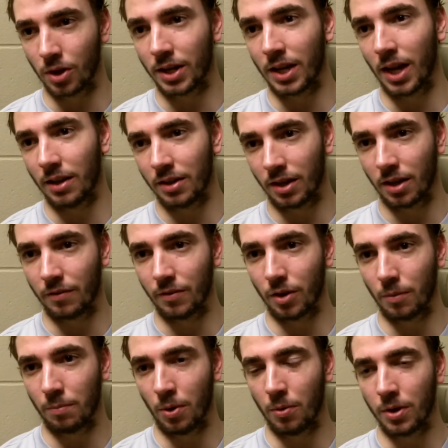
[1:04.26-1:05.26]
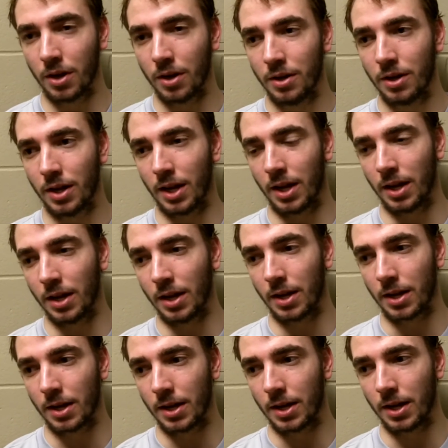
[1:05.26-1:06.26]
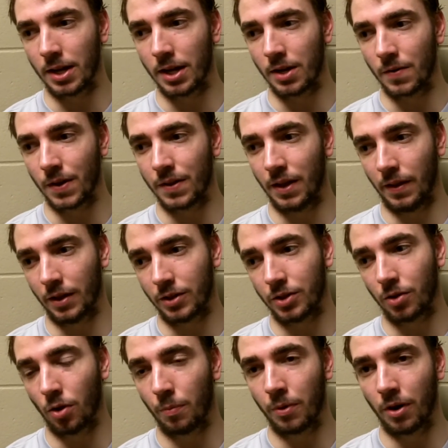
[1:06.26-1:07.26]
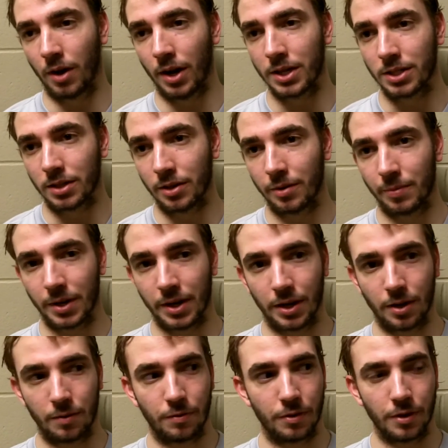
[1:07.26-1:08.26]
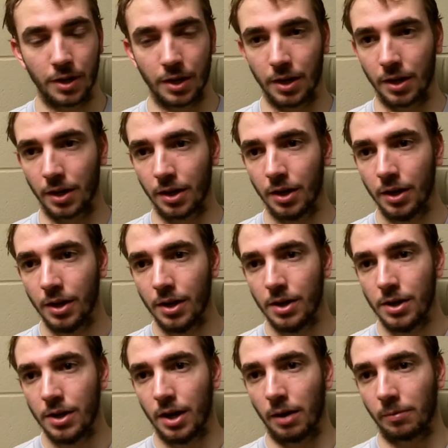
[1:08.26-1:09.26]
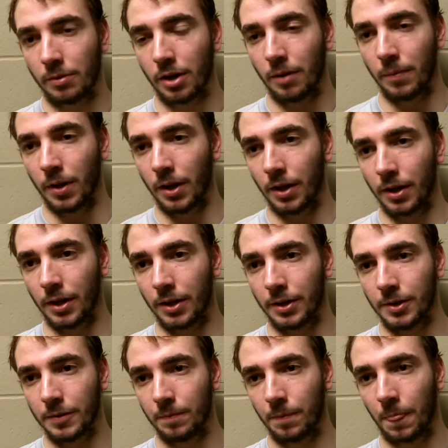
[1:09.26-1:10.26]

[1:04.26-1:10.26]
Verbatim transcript: the work ethic of your opponent. And uh, you know, I think that should open our eyes a little bit here for the uh, upcoming you uh,